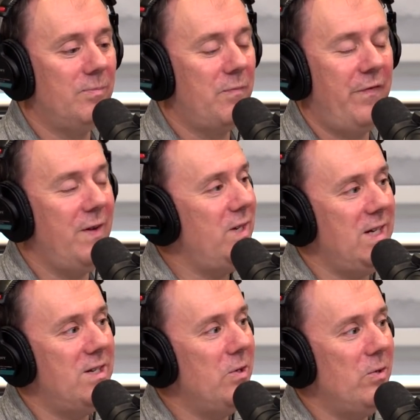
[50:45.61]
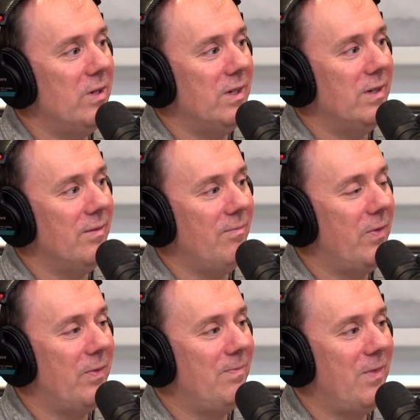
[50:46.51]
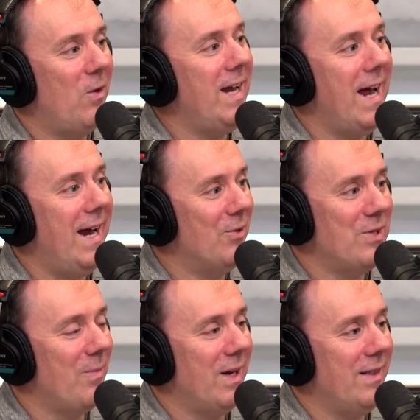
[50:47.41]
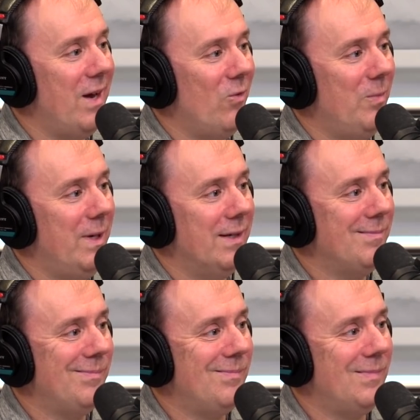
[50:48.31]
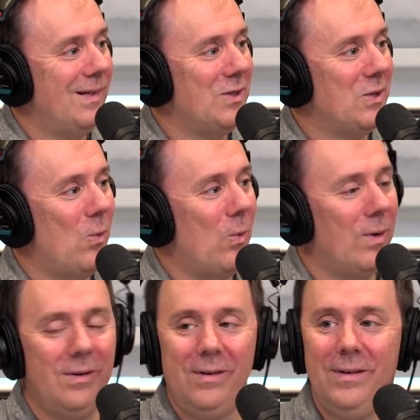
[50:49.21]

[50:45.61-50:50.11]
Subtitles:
52 to 38 or something like that would be a score.